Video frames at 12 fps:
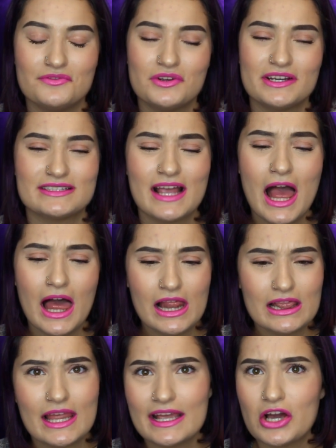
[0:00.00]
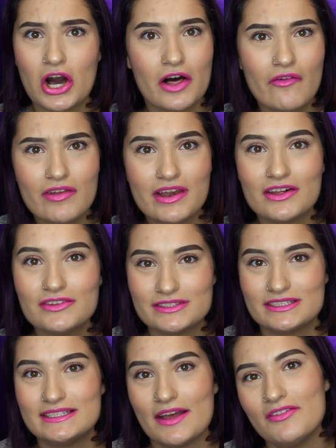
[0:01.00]
If you guys like haul
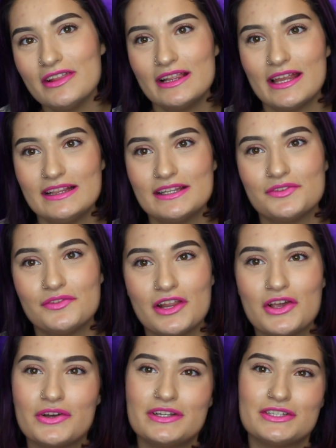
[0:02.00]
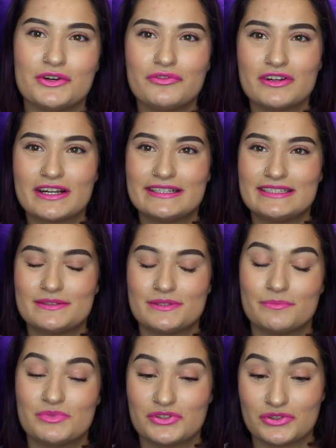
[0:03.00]
videos, definitely like this video and don't forget to
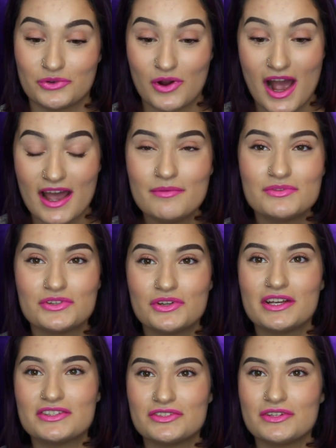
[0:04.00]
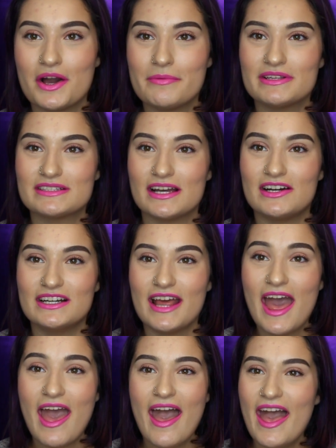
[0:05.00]
subscribe so you guys do not miss on
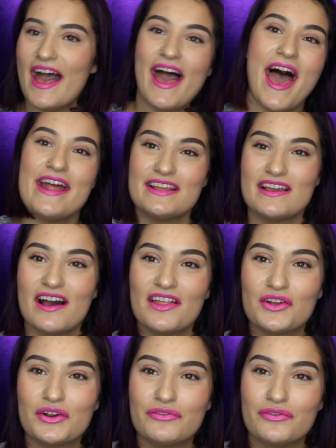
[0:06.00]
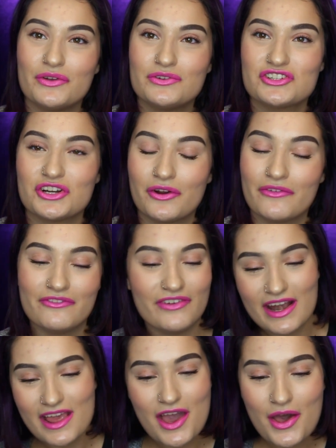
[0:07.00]
any other future
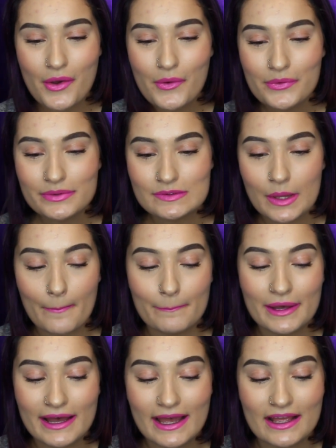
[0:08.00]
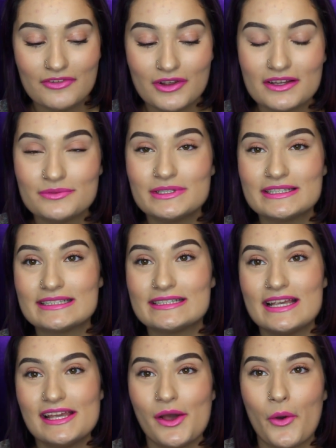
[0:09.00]
videos. But if you guys want to
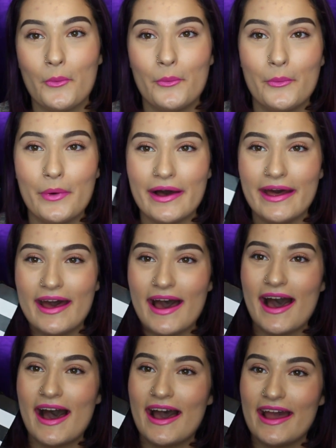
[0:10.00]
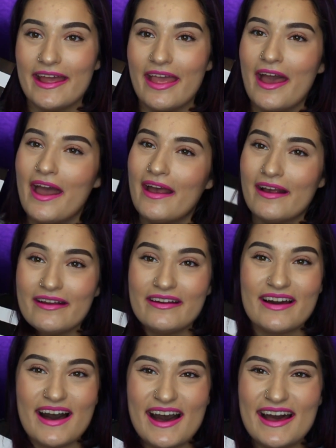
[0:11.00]
see what I
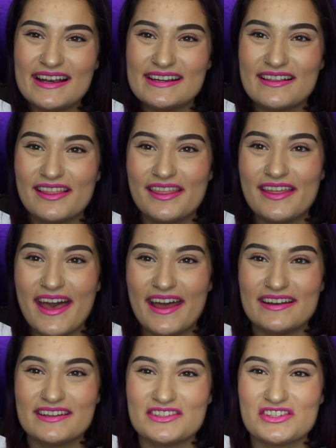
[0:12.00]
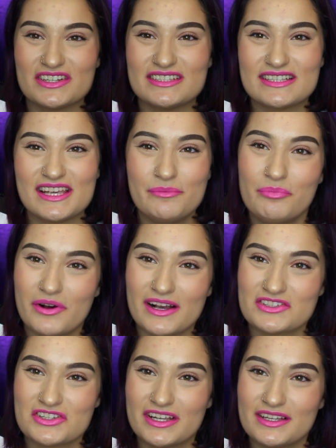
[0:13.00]
got, then just keep watching.